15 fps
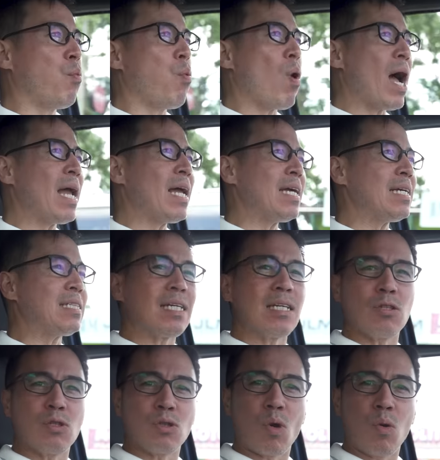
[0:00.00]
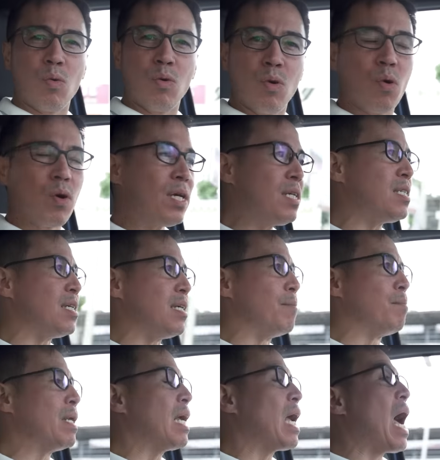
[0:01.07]
why is it so noisy?
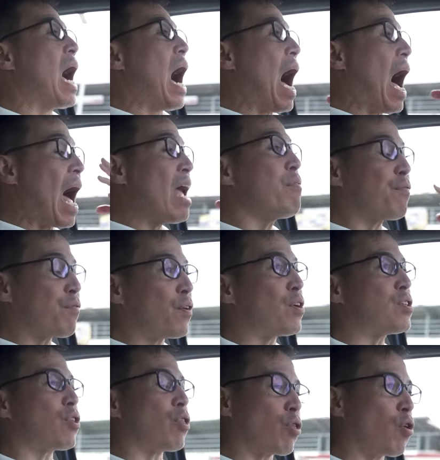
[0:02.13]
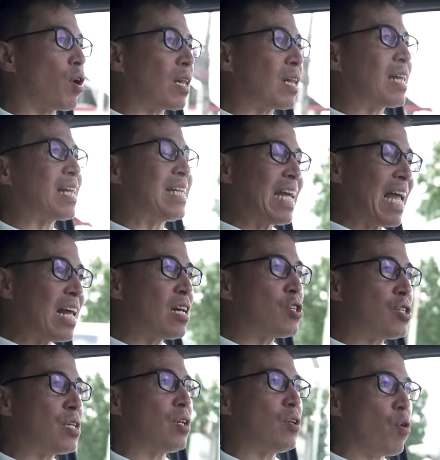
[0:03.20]
I first thought that the
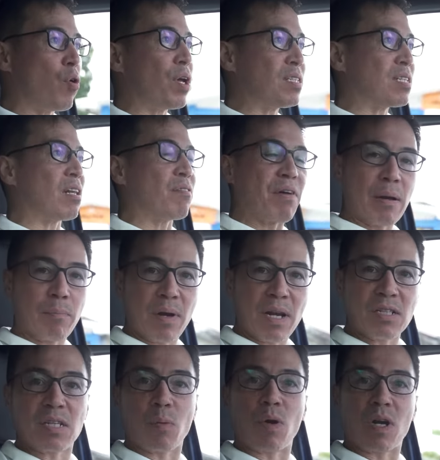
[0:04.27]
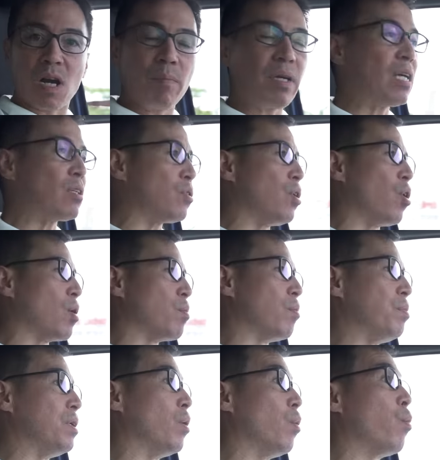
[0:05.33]
engine noise and the vibrations that were coming into the
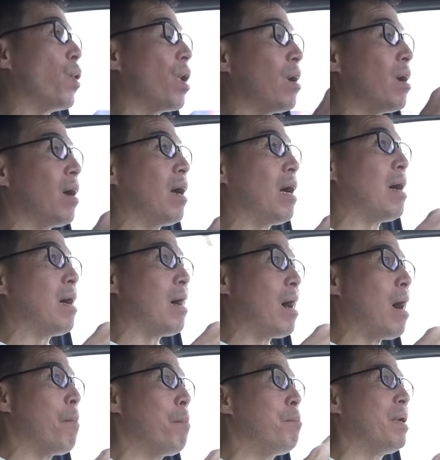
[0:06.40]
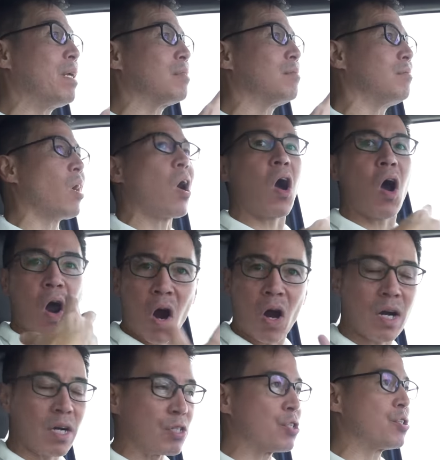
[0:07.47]
automobile were a bit
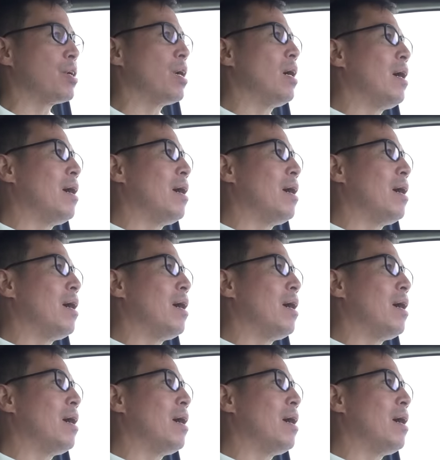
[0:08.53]
harsh.